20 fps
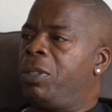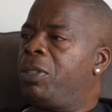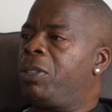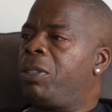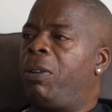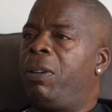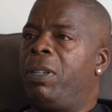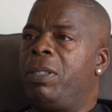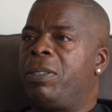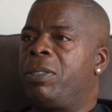
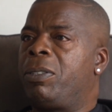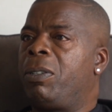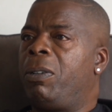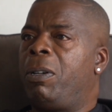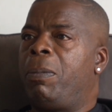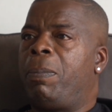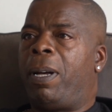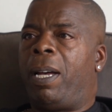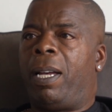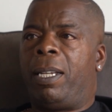sorry
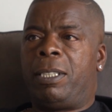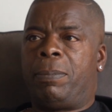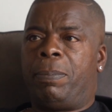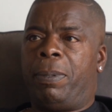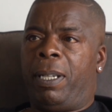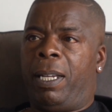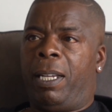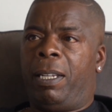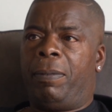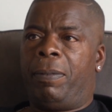about his
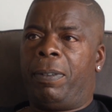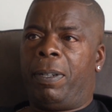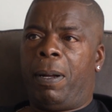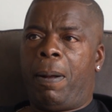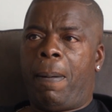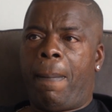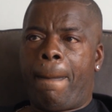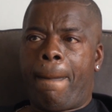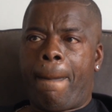behaviour.